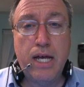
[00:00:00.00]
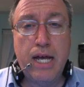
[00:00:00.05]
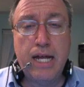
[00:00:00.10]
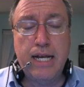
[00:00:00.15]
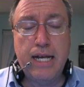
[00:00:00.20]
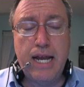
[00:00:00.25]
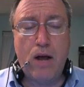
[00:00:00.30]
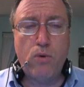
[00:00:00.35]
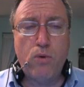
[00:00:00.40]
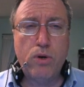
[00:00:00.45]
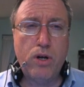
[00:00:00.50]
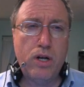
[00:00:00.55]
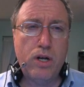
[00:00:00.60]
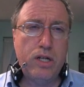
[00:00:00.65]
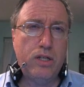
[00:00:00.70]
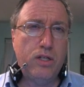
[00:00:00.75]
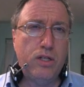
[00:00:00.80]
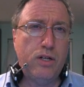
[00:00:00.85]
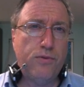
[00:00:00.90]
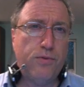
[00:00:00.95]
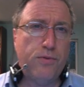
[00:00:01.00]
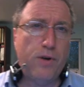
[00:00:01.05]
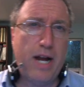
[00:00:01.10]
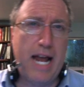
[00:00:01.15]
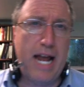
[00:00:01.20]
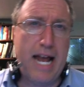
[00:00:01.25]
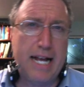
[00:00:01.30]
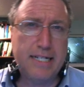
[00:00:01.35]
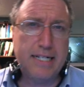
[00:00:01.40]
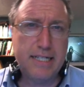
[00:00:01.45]
Now we're going to look for
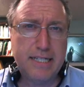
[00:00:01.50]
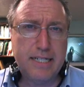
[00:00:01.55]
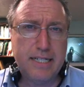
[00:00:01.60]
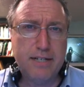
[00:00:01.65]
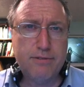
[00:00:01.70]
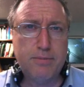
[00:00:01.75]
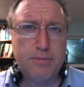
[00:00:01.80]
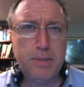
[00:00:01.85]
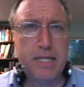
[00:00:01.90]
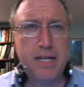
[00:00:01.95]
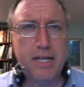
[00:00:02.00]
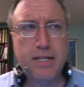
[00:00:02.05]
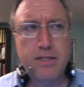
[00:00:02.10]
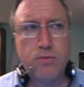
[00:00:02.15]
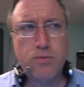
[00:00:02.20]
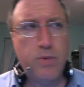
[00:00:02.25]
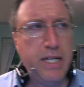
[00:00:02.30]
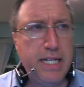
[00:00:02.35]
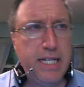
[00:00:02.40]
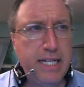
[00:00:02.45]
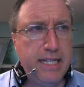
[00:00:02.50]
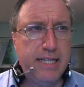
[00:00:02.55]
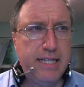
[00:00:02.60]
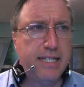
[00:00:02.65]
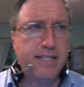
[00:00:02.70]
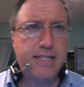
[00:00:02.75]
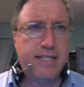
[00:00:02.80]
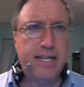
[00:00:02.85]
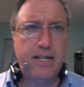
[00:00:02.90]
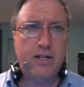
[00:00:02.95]
adjectives because we need
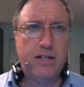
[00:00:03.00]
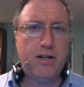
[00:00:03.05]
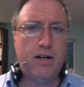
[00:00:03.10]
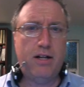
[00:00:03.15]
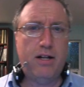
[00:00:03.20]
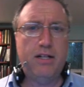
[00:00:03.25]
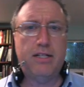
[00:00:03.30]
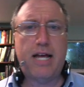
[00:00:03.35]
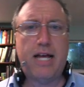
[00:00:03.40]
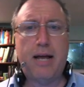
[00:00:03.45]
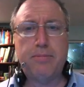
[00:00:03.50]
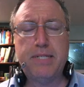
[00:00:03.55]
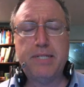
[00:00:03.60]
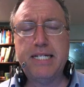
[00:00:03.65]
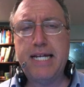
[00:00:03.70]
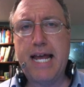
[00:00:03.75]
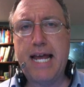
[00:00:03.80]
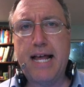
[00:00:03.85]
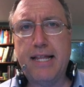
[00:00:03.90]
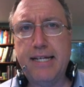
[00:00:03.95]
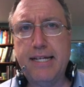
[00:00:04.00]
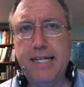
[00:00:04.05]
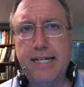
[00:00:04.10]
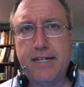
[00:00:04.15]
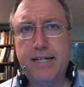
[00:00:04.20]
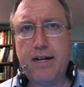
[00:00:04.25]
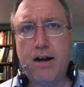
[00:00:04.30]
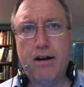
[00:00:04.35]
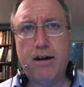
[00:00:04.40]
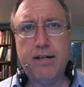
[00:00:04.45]
this thing called optionality and
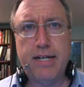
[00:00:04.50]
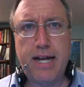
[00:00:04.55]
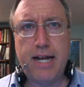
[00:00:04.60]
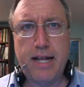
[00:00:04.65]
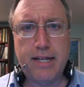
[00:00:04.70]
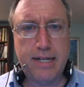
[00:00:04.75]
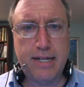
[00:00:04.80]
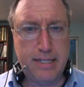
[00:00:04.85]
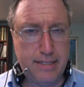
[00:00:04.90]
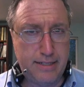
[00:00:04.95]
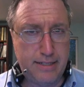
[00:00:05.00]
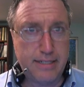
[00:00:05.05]
cardinalities.